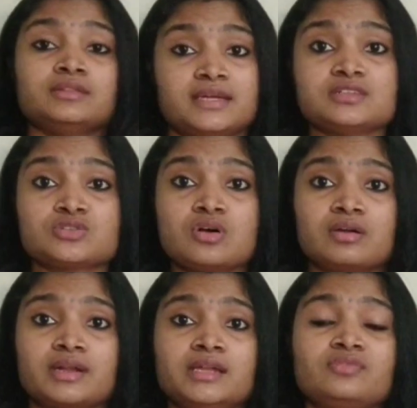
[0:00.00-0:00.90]
That is
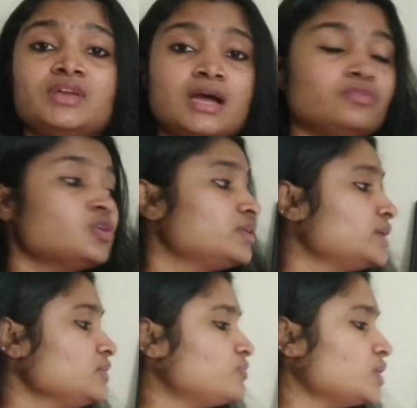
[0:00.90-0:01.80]
wrong, right? We have
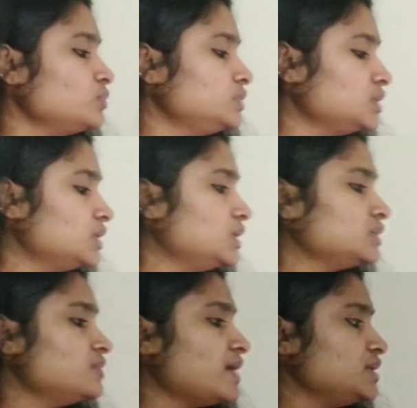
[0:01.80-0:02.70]
already found
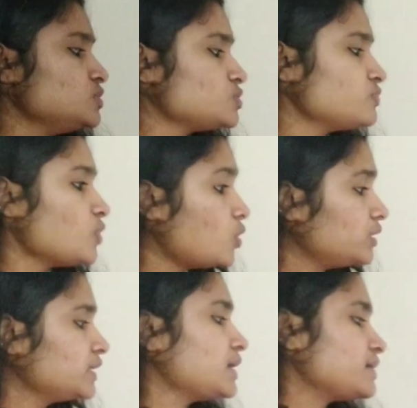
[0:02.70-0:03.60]
the values of
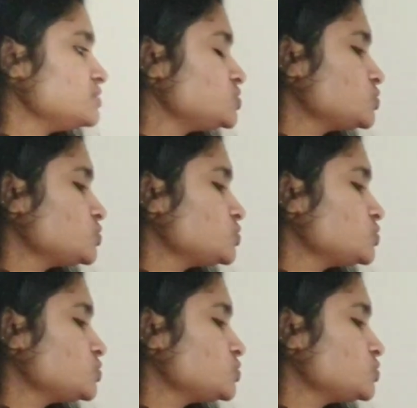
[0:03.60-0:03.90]
all the currents.